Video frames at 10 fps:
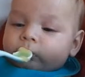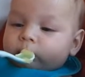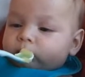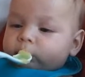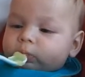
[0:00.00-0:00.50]

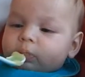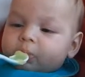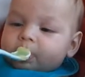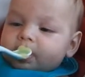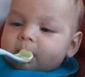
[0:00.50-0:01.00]
Now most
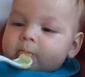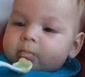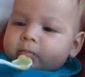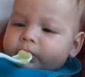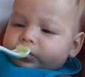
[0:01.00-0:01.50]
babies will not
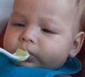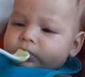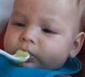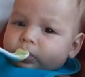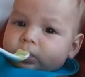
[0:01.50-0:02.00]
just suck
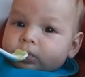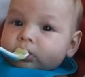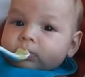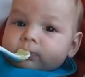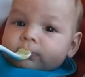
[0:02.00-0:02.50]
it in, so
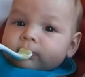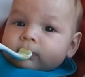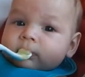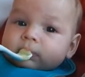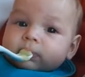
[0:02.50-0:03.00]
you just got to
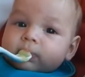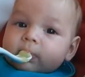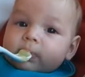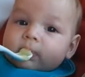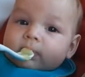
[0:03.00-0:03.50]

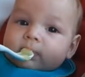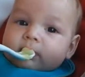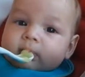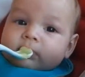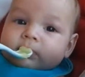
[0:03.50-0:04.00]
pop it in, put
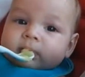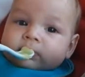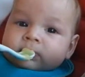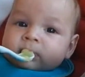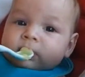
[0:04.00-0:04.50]
the spoon
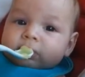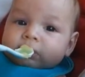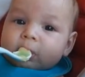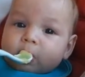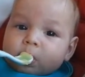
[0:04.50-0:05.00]
in when they gape,